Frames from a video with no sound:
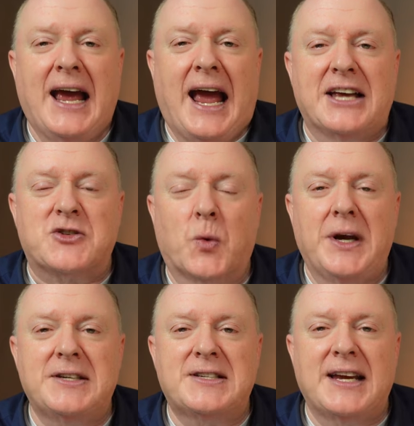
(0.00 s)
as
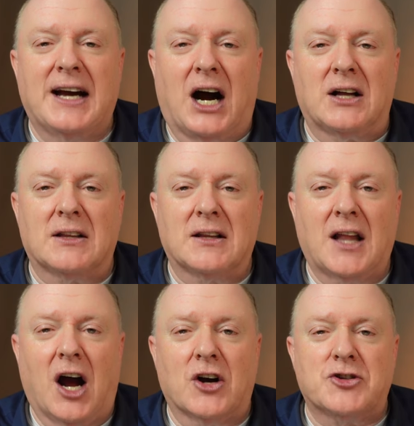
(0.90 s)
we see a
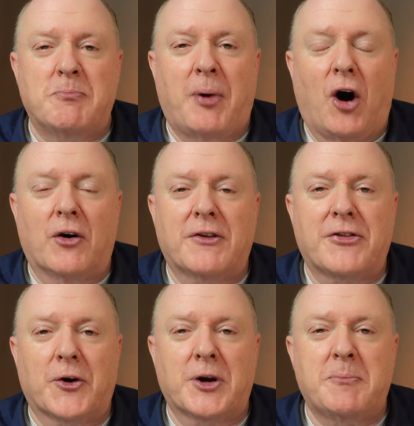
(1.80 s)
large bulk,
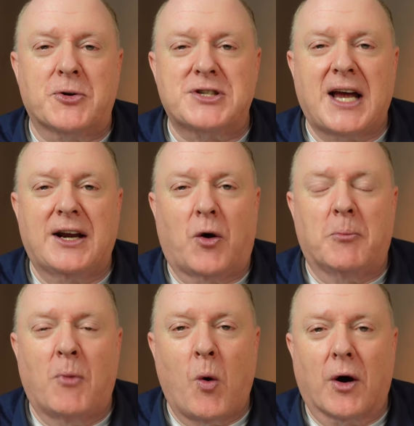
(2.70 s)
30% or
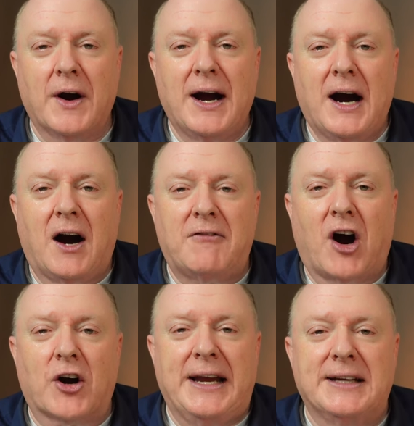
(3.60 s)
more of
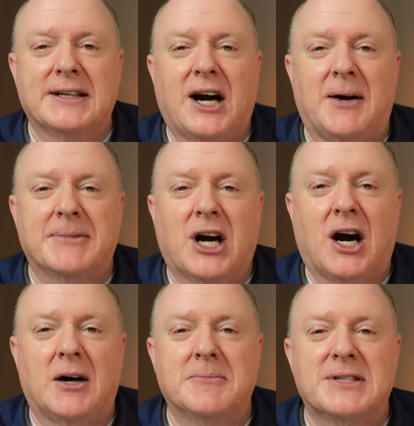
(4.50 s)
our income
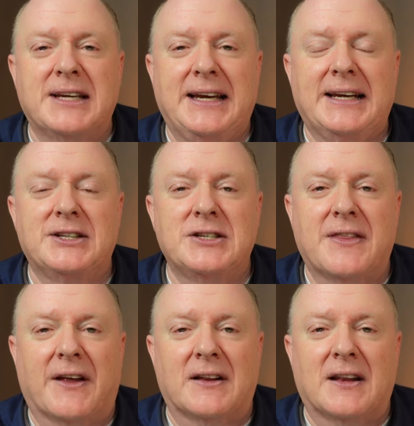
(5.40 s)
comes in
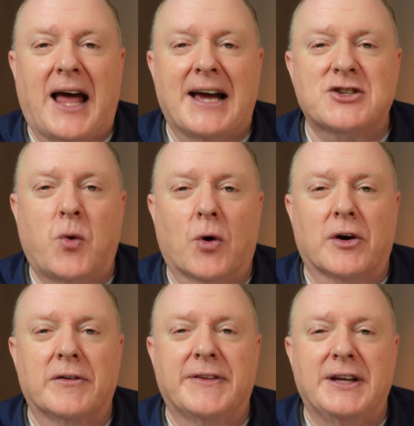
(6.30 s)
the last
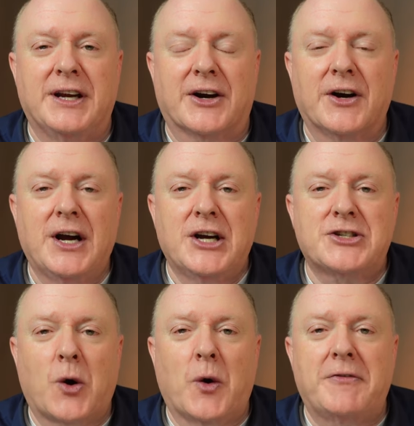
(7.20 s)
quarter of the year.
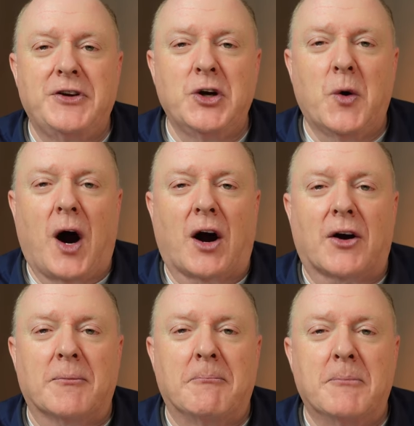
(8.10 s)
So if you
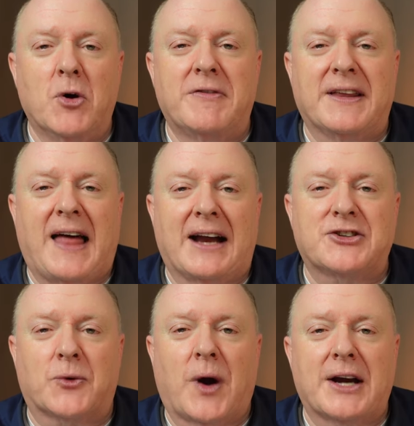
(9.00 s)
are moving that
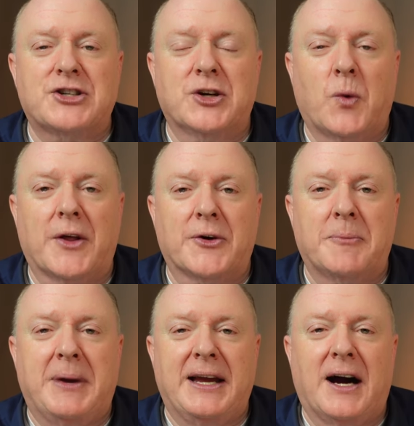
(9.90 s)
direction, whether
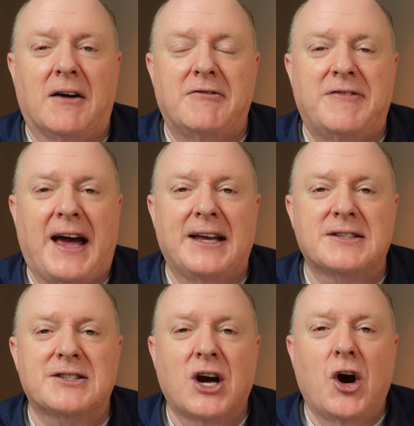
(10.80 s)
it be
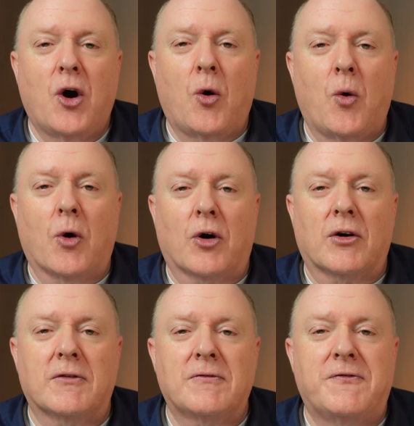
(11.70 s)
events or